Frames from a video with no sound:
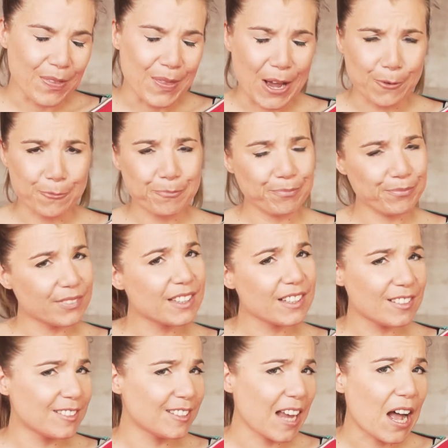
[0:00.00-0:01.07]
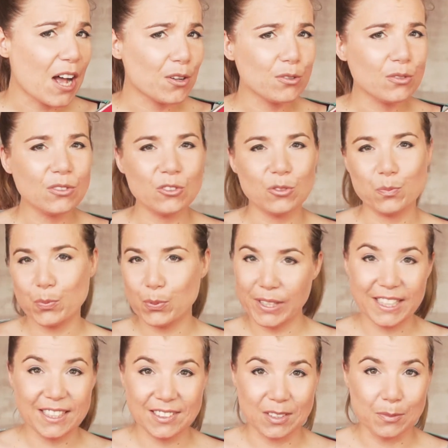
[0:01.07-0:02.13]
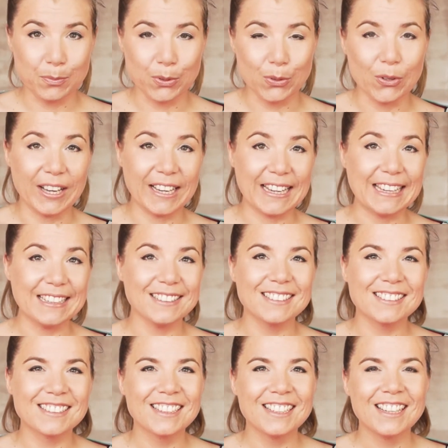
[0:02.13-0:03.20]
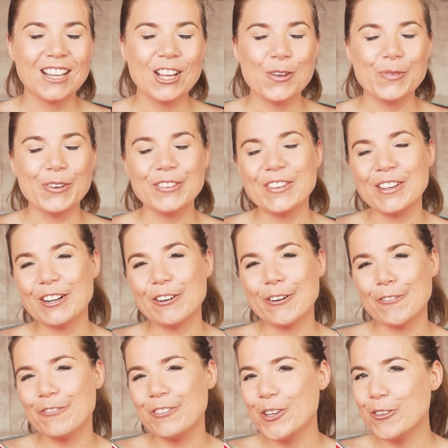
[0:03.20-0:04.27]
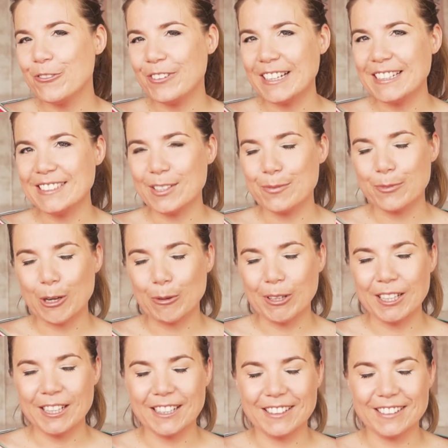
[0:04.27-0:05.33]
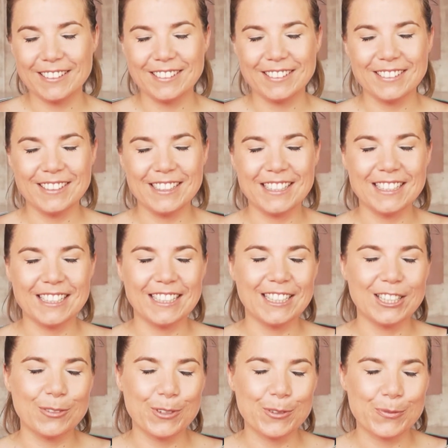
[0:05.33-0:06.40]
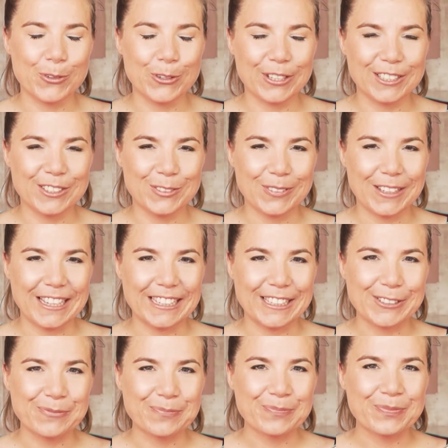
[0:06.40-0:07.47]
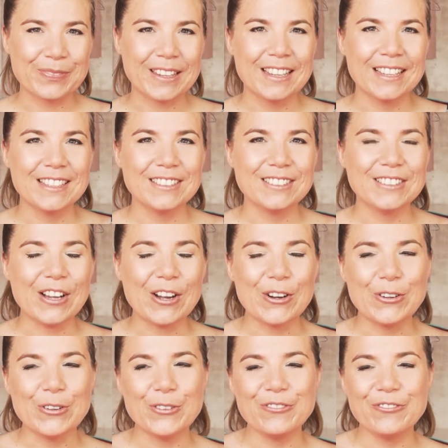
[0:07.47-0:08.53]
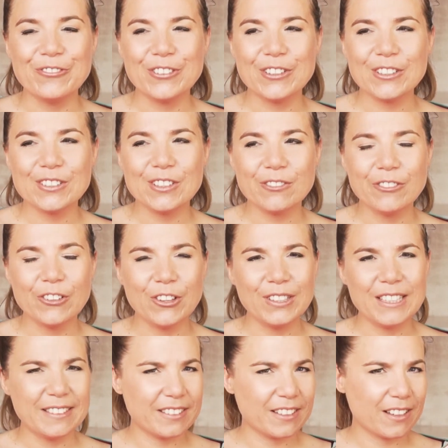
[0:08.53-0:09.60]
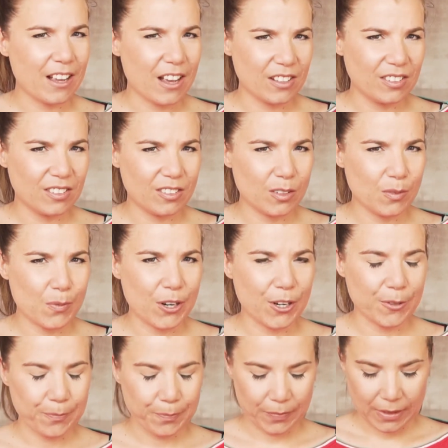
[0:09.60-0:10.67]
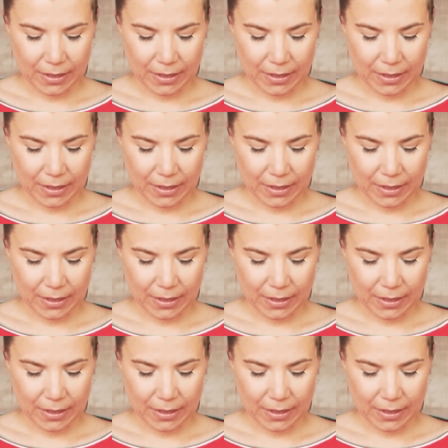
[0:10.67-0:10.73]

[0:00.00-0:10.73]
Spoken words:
Now, this sounds pretty simple, I guess, but there are a few things that probably need a little bit more explaining. So, first of all, this customer.